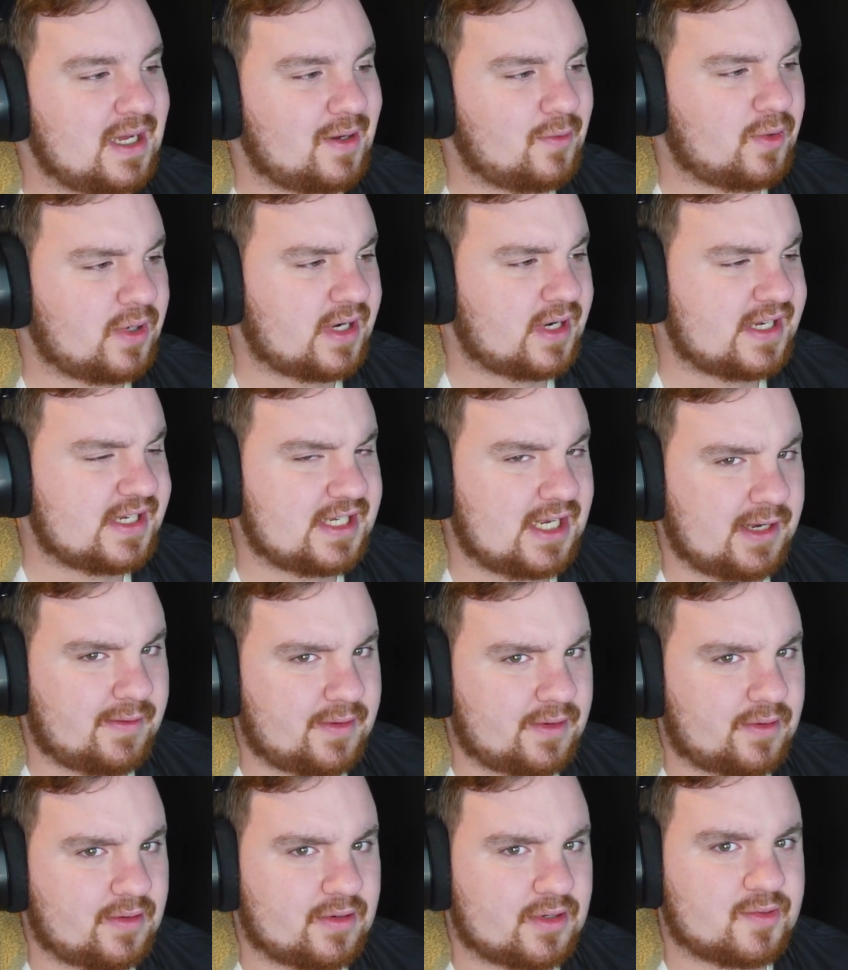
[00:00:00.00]
We're gonna see how
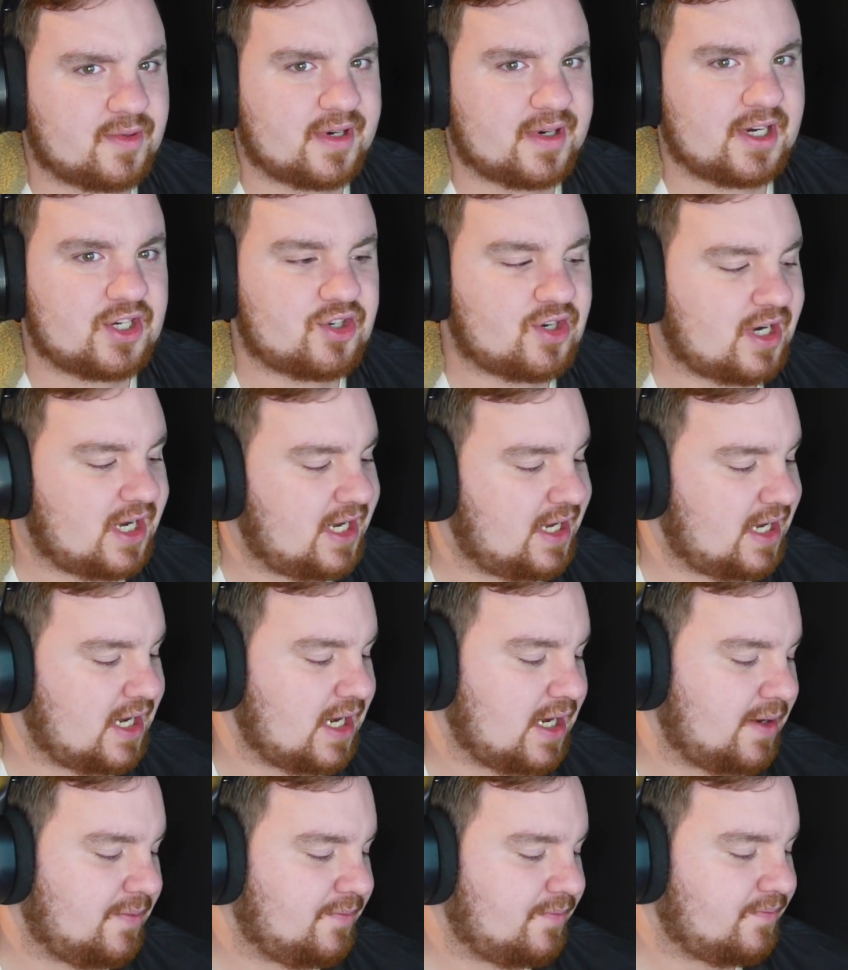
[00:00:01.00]
it goes. We're gonna try it.
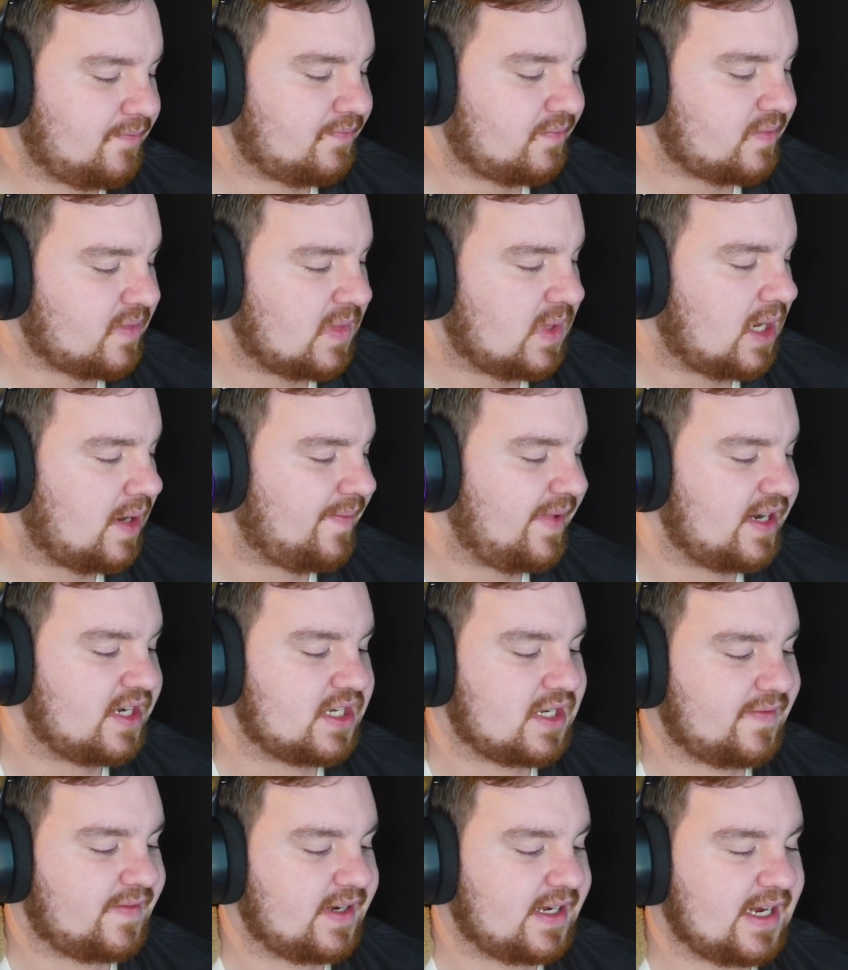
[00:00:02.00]
I might
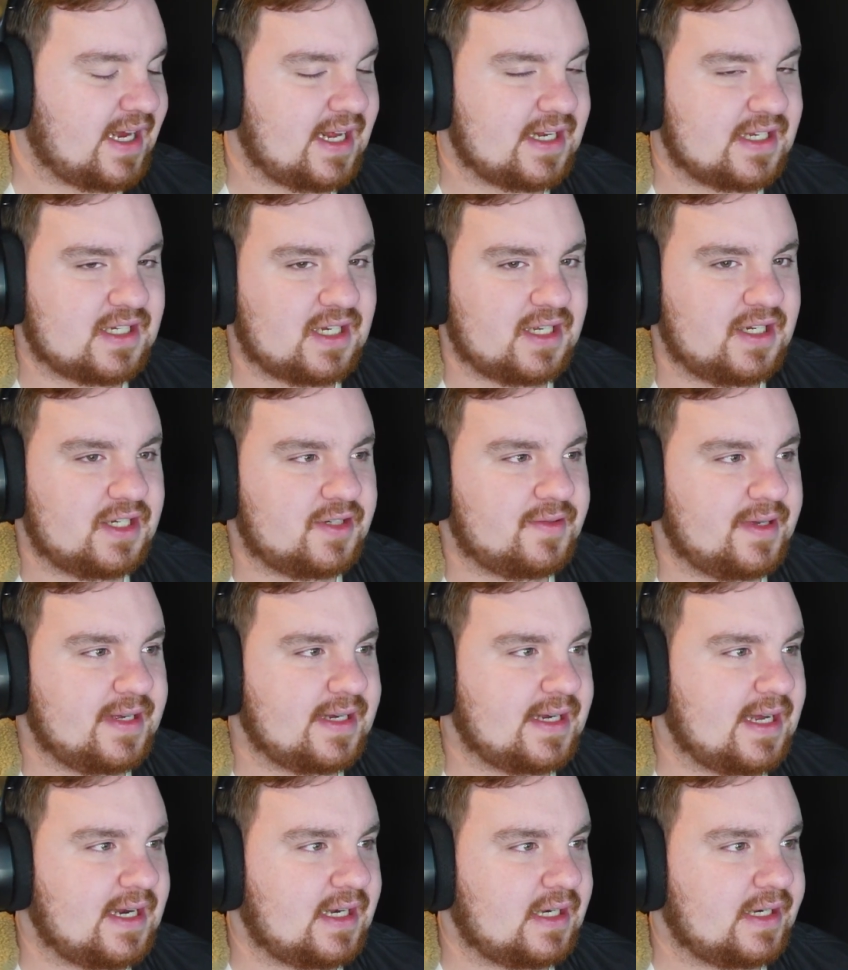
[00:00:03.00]
just have to cancel it and do
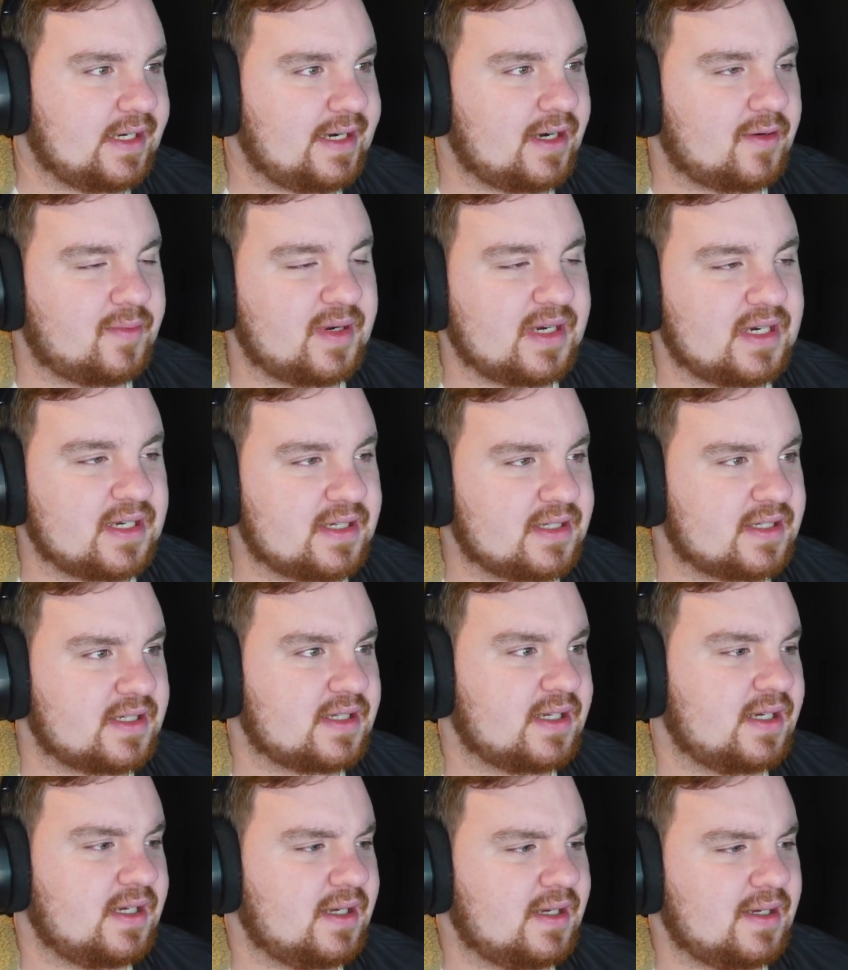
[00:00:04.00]
it again later
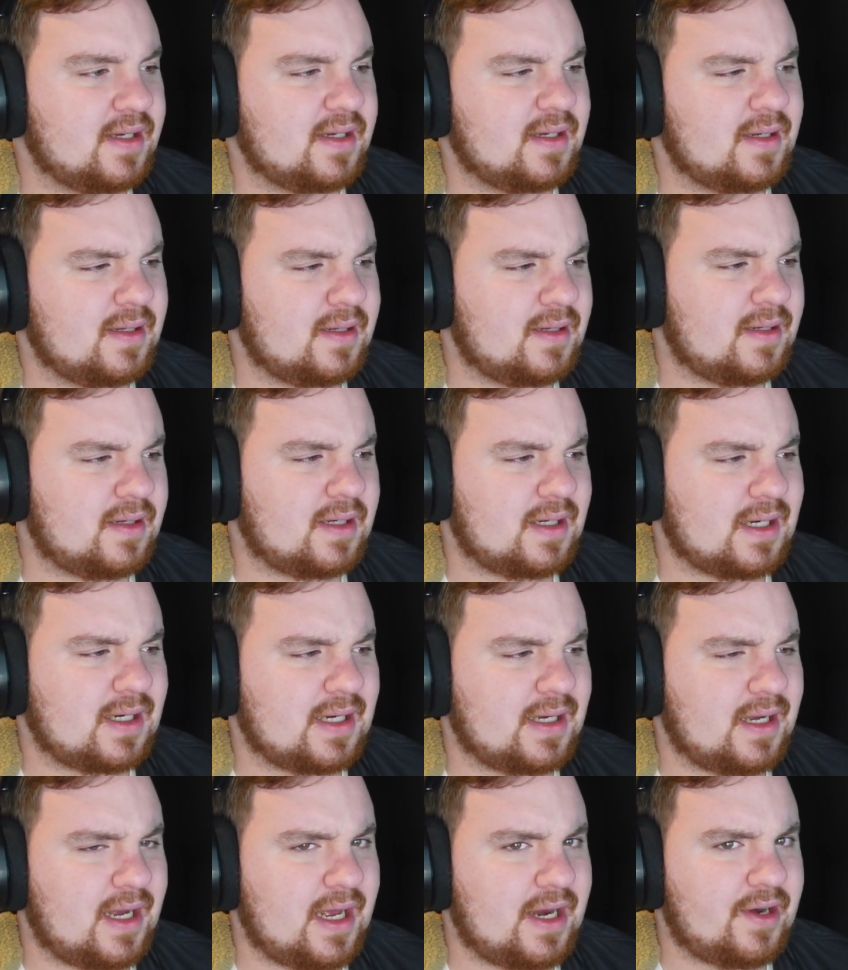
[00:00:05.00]
because
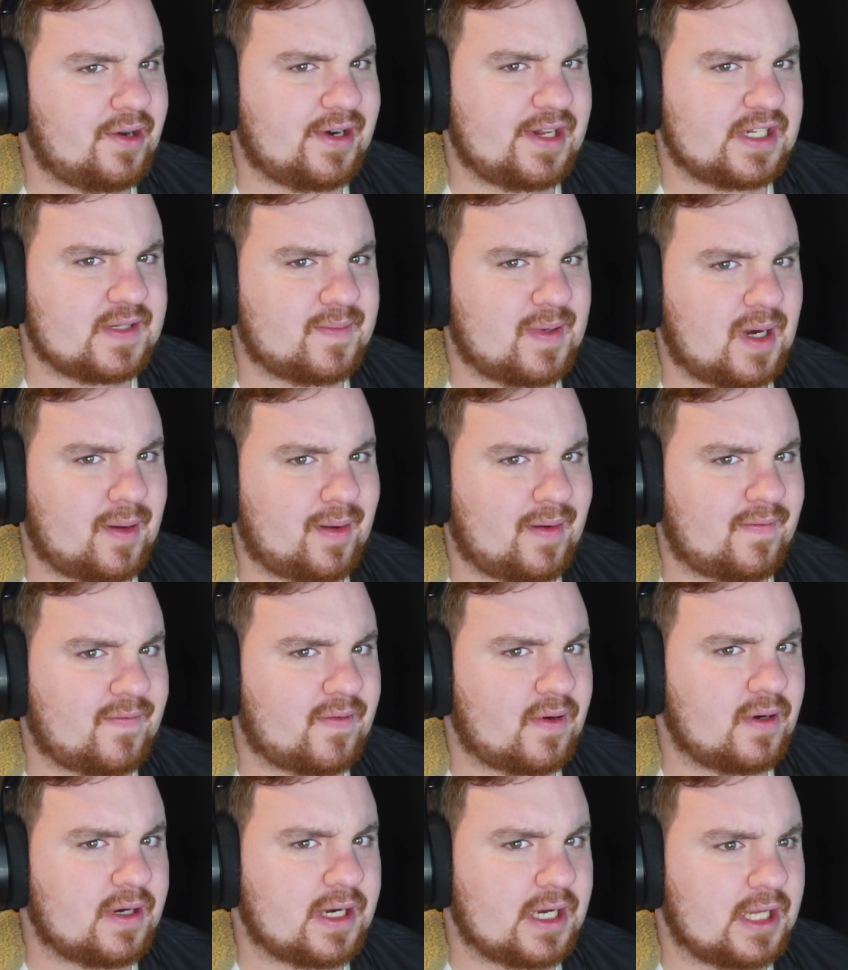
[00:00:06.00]
internet's been a bit
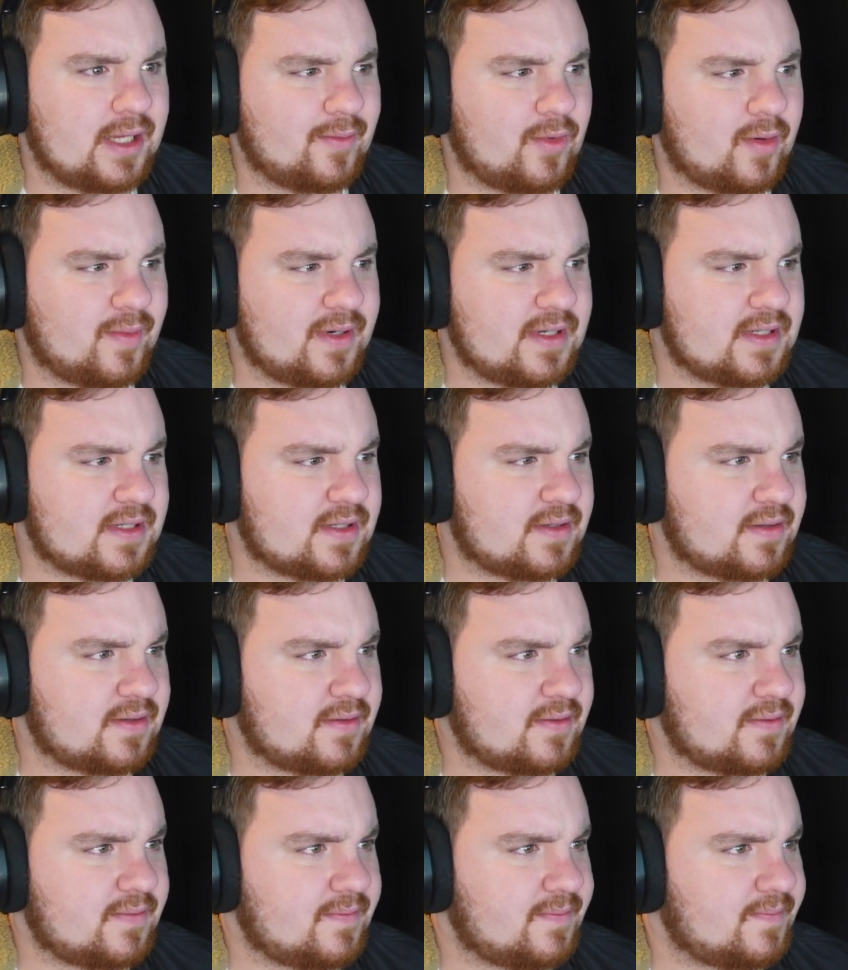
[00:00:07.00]
funky at the moment.
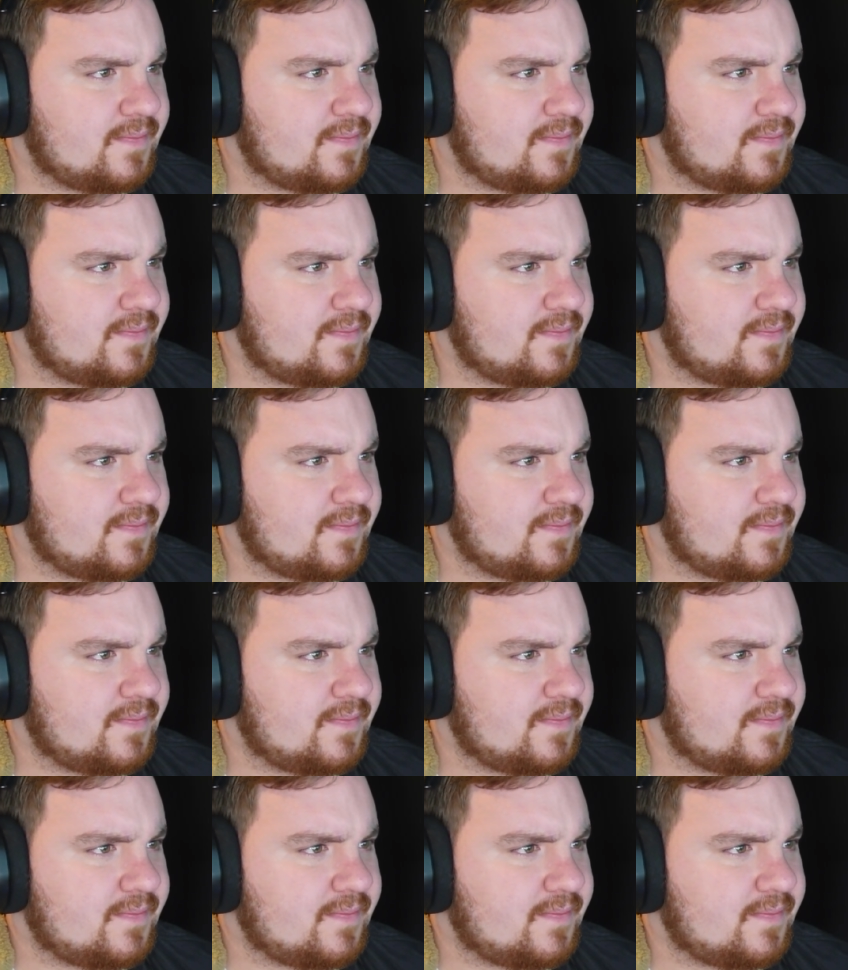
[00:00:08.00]
So